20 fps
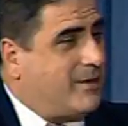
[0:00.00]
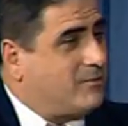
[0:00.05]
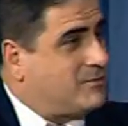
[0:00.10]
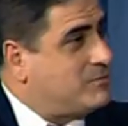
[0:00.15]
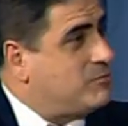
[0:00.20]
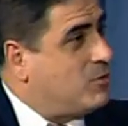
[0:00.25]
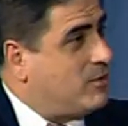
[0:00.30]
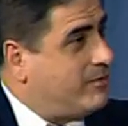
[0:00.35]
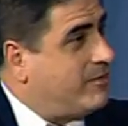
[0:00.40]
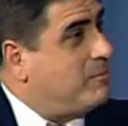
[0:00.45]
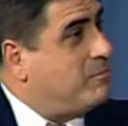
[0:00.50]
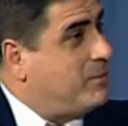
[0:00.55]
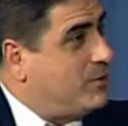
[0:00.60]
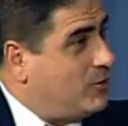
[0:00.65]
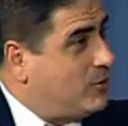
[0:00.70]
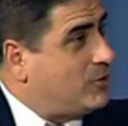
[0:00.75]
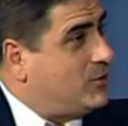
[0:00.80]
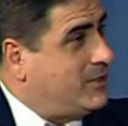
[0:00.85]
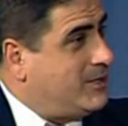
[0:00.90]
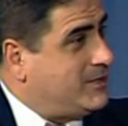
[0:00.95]
was more of a
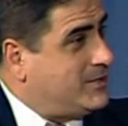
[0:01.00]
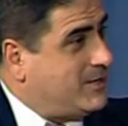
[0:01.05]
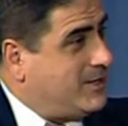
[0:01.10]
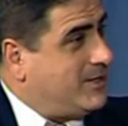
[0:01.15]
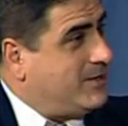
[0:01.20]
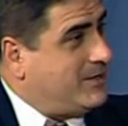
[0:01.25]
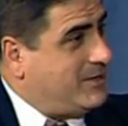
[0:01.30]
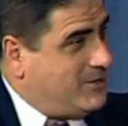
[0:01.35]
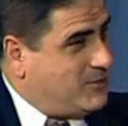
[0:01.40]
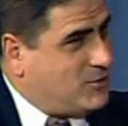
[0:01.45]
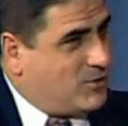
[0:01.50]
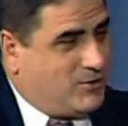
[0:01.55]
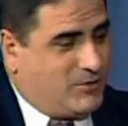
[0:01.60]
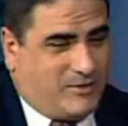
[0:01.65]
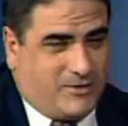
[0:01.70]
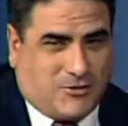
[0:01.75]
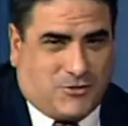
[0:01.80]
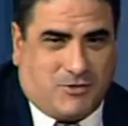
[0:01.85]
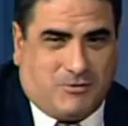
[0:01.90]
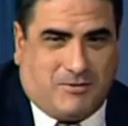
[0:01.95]
Bill Clinton
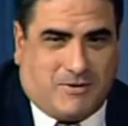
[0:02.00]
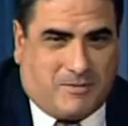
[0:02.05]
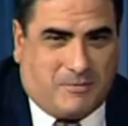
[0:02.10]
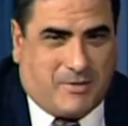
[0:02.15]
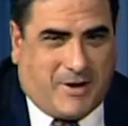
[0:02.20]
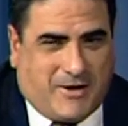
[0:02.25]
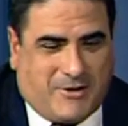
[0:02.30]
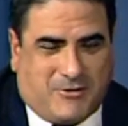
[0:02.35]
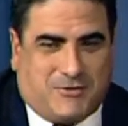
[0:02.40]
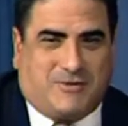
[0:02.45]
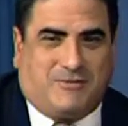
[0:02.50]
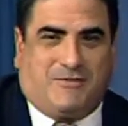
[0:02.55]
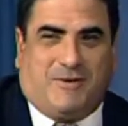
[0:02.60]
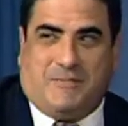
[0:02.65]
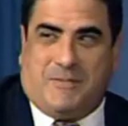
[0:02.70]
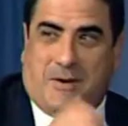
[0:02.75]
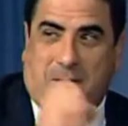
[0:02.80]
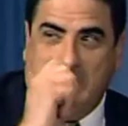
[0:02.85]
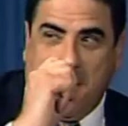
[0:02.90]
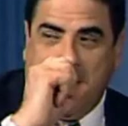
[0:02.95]
internal issue with the binders of
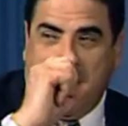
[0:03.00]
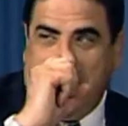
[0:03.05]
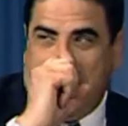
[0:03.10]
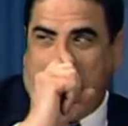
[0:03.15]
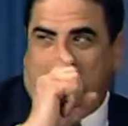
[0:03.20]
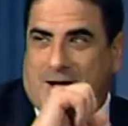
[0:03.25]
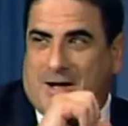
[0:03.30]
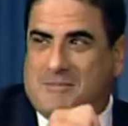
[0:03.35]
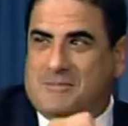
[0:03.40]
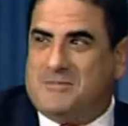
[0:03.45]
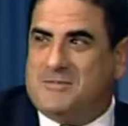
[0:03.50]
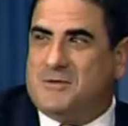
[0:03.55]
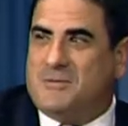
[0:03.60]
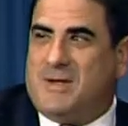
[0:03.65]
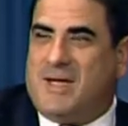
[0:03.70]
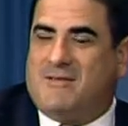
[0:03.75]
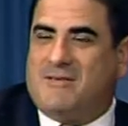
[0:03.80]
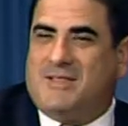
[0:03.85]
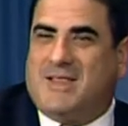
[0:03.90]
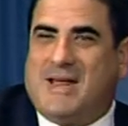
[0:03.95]
women. Do
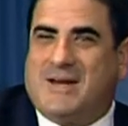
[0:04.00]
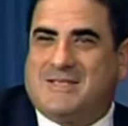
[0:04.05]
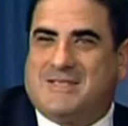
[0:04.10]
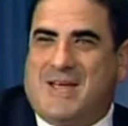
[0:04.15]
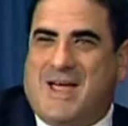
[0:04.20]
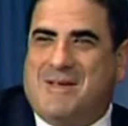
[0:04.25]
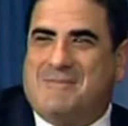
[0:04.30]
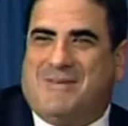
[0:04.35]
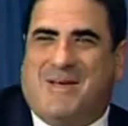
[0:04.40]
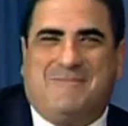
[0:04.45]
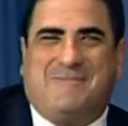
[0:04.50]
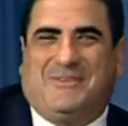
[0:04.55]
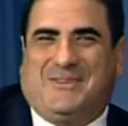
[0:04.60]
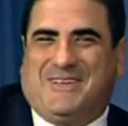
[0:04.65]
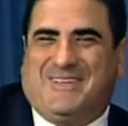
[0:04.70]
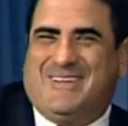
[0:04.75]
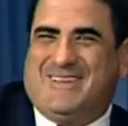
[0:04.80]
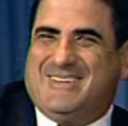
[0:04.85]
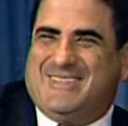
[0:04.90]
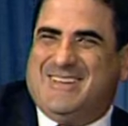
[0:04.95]
we have a lot of time? I'm
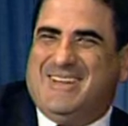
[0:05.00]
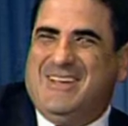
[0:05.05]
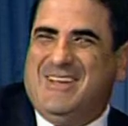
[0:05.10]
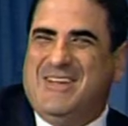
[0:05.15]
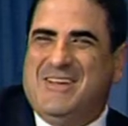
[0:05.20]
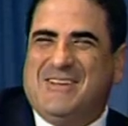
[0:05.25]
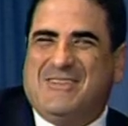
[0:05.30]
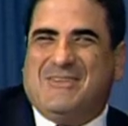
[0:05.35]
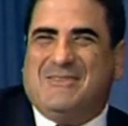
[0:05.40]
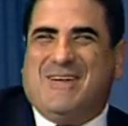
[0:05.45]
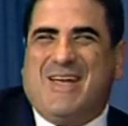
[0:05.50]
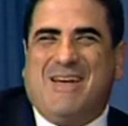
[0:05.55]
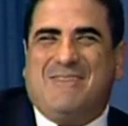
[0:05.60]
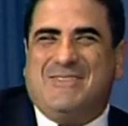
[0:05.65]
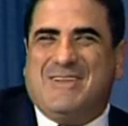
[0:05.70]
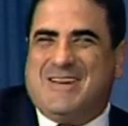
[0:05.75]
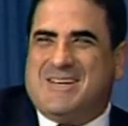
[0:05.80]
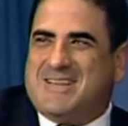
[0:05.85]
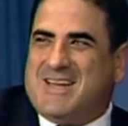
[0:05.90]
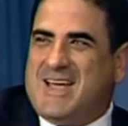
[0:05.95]
only teasing. Do we have
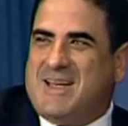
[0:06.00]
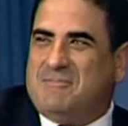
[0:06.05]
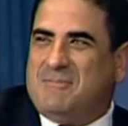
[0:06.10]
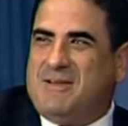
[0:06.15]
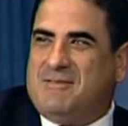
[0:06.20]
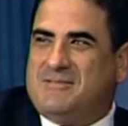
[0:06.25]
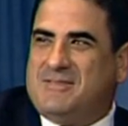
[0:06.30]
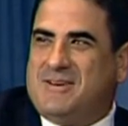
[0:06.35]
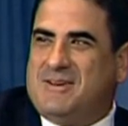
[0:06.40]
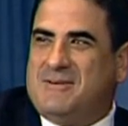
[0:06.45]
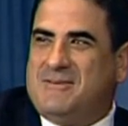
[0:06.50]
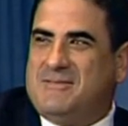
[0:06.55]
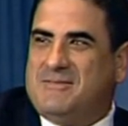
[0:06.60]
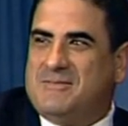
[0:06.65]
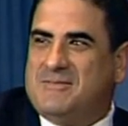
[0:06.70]
any time left here?